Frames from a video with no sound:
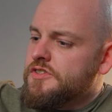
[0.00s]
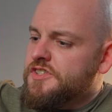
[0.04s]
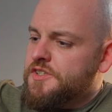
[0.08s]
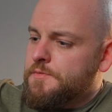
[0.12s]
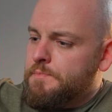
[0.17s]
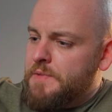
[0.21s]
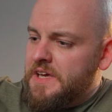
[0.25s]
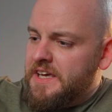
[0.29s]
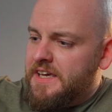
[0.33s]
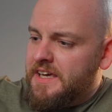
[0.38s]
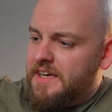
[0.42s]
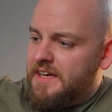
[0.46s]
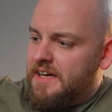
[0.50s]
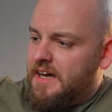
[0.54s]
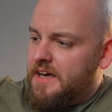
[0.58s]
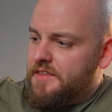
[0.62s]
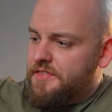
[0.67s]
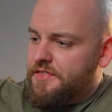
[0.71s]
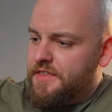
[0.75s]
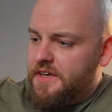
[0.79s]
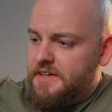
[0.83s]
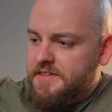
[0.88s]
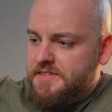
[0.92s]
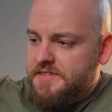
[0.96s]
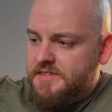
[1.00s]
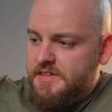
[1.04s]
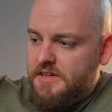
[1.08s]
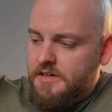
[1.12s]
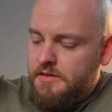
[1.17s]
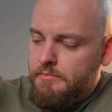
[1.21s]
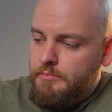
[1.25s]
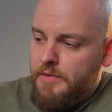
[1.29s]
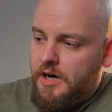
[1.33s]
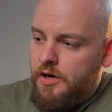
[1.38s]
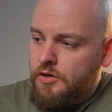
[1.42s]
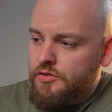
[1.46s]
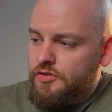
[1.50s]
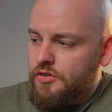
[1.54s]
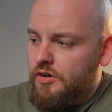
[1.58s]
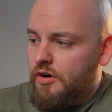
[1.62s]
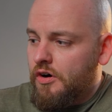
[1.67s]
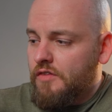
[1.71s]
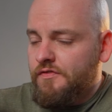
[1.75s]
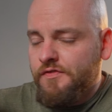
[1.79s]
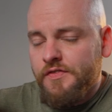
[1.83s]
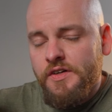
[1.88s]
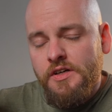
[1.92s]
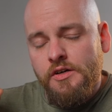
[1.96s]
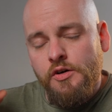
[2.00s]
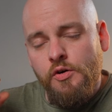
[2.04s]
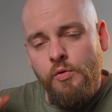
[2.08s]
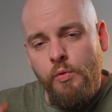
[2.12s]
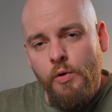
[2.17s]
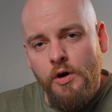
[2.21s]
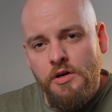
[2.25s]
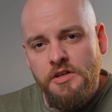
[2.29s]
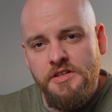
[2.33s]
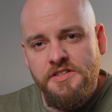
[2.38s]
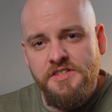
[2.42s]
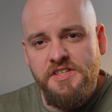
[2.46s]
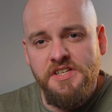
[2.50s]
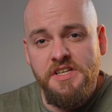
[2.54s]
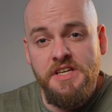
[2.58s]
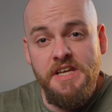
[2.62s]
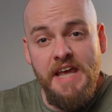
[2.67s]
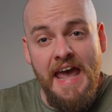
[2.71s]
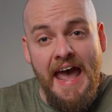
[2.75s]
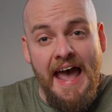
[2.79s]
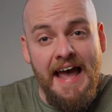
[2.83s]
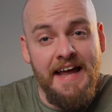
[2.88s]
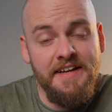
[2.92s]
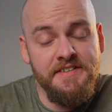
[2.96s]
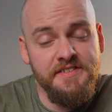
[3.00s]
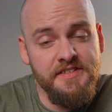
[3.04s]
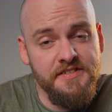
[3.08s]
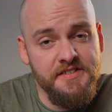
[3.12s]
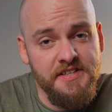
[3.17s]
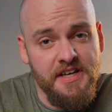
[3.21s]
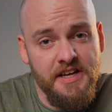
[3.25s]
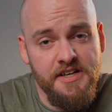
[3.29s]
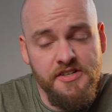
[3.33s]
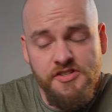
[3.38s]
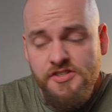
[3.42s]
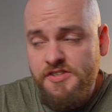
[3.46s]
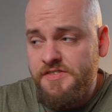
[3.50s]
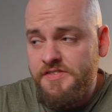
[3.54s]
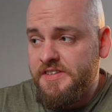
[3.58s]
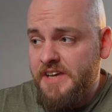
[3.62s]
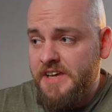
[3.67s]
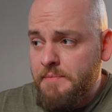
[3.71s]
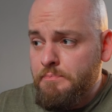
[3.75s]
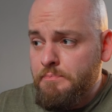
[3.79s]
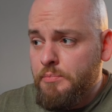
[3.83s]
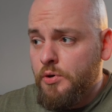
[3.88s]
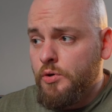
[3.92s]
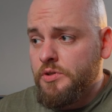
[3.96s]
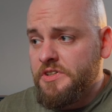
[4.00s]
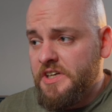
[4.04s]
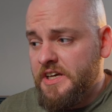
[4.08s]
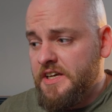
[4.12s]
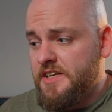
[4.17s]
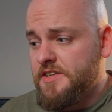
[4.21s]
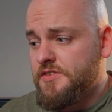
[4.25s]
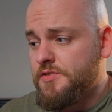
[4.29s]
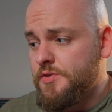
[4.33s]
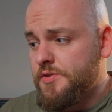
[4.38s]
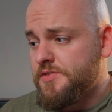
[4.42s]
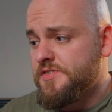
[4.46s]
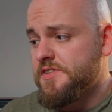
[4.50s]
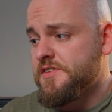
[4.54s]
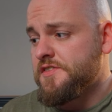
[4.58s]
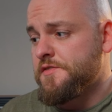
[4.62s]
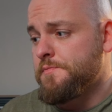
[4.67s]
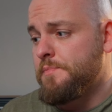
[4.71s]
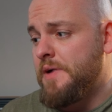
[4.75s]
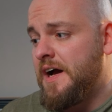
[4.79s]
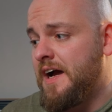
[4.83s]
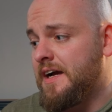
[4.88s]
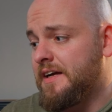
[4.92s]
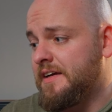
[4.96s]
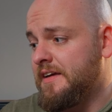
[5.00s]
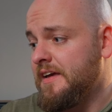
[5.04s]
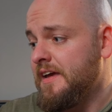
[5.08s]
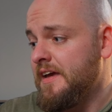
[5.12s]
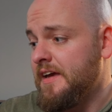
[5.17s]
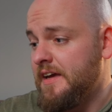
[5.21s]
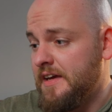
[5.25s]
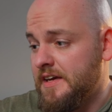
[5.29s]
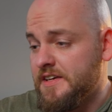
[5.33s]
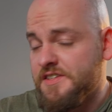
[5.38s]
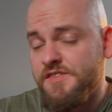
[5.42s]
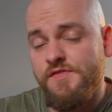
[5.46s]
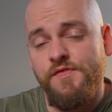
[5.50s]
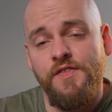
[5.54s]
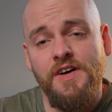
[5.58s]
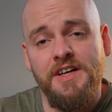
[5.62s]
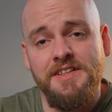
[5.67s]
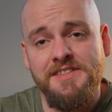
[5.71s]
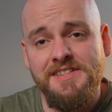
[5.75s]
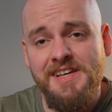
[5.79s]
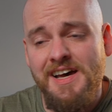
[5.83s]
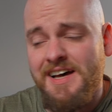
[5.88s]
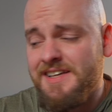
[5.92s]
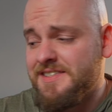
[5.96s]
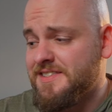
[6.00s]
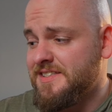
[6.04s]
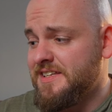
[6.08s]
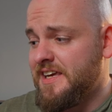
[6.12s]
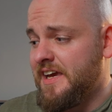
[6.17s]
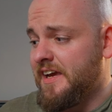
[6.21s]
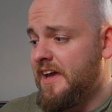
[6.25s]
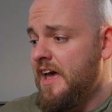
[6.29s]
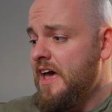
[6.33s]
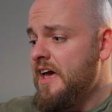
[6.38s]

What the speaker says: speaking, I think the amount of quality and attention they put into this bag is fantastic.